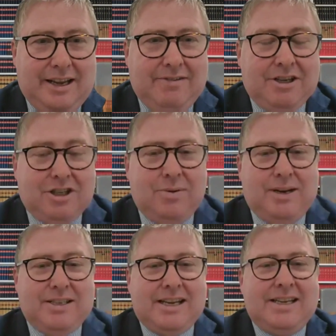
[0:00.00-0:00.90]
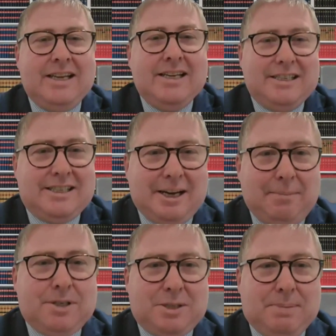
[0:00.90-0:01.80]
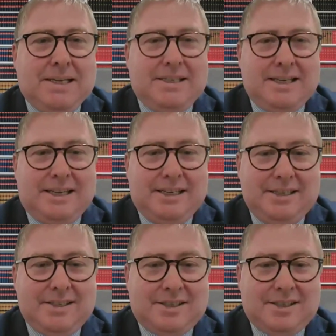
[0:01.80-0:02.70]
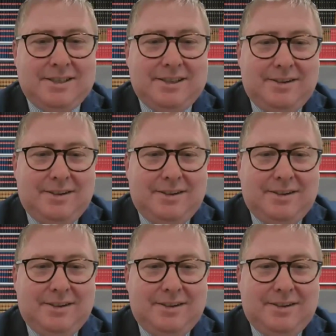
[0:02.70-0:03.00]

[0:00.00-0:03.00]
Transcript: hearing. So it is a subspecies